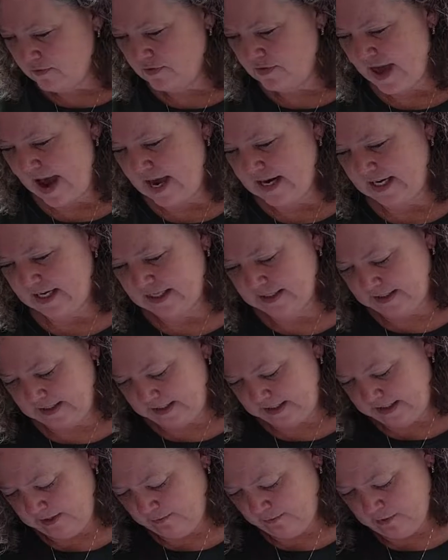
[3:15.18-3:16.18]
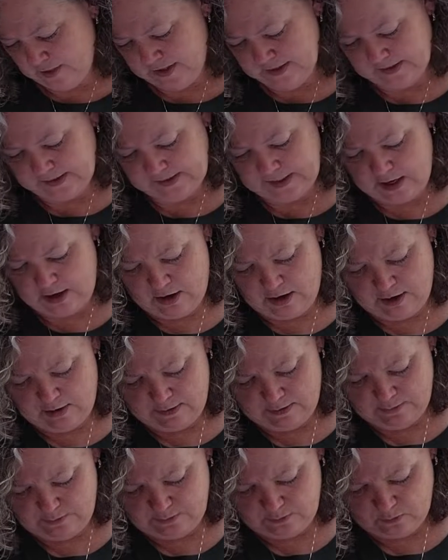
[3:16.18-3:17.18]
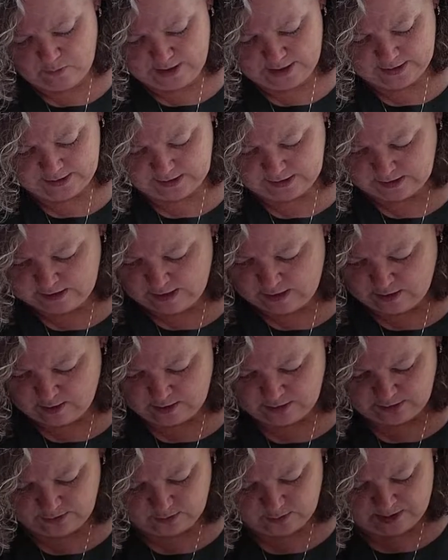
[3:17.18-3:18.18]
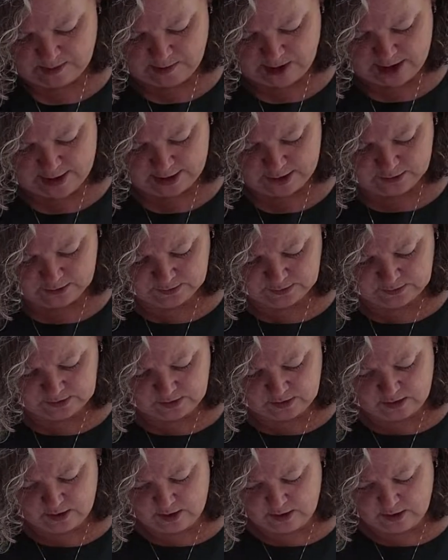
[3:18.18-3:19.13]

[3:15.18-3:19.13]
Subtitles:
that is a difference of what? There are 3 miles.